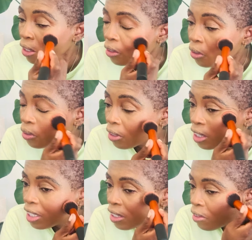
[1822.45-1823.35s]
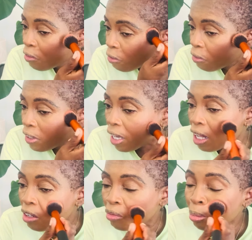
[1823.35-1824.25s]
You know, these
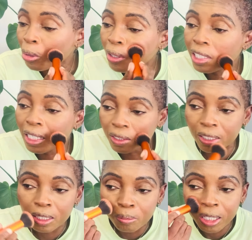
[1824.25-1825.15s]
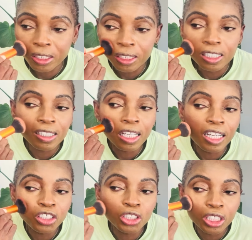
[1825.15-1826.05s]
e.l.f. products, as much as they
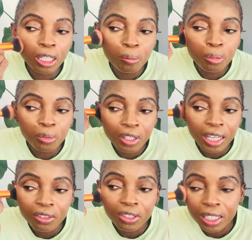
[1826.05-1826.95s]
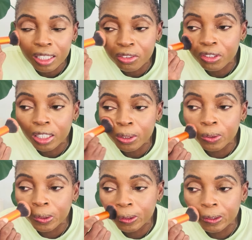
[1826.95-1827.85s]
are cheap, they are really, really
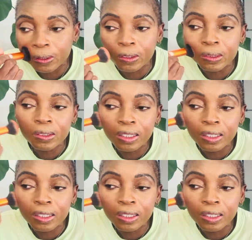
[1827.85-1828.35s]
good, you know.